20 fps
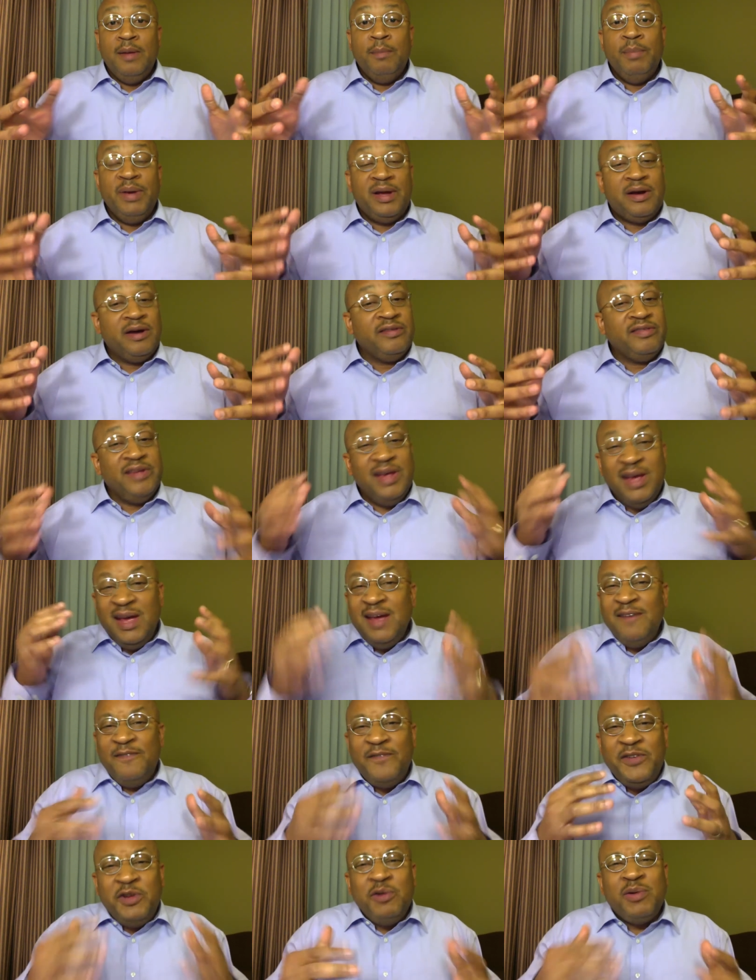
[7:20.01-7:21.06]
Because
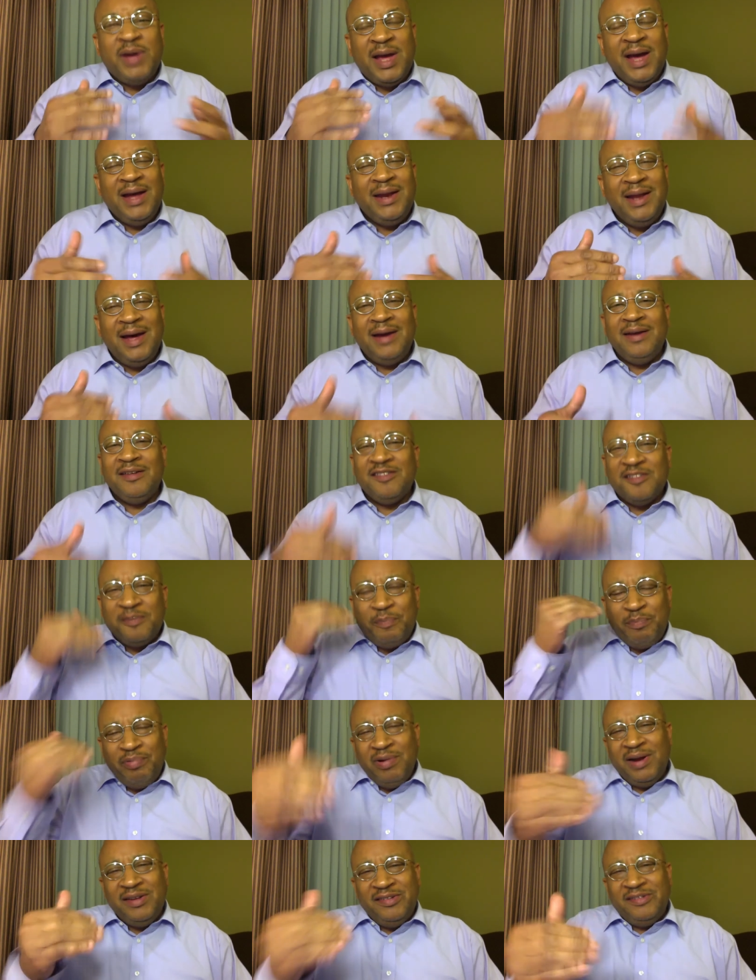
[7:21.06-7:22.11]
if you cannot
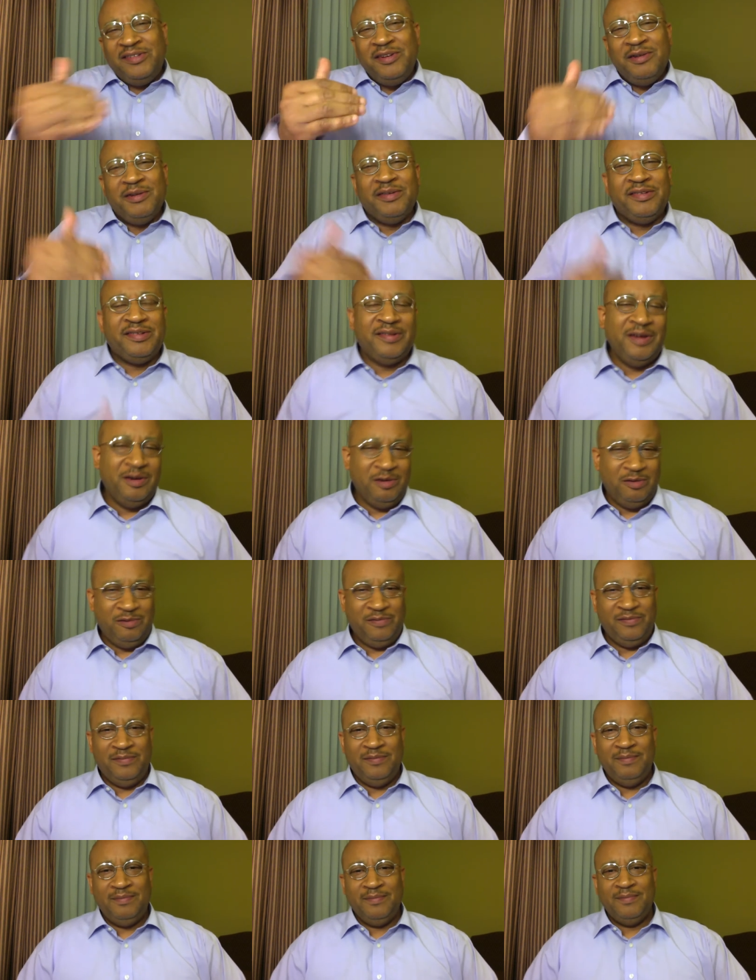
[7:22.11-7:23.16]
express
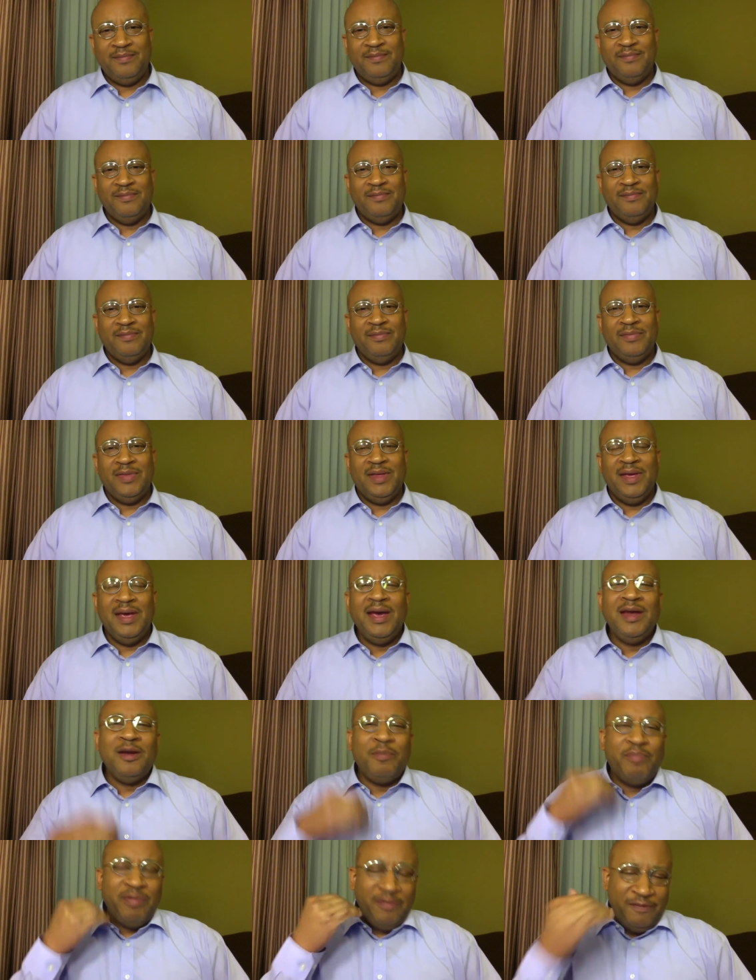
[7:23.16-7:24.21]
yourself
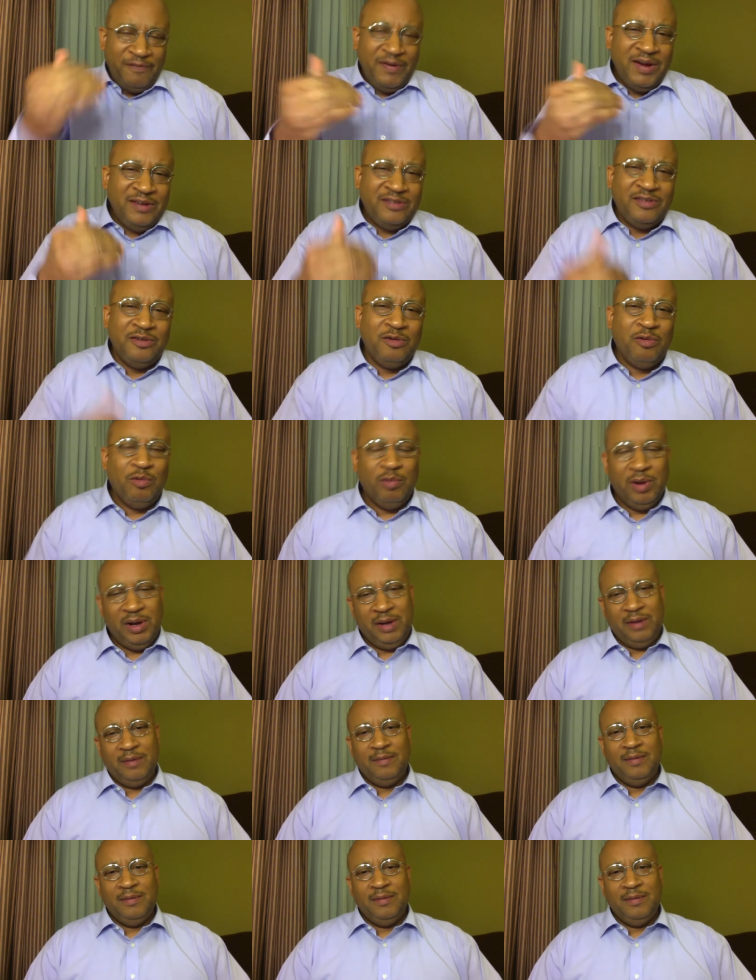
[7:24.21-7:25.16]
in a professional way,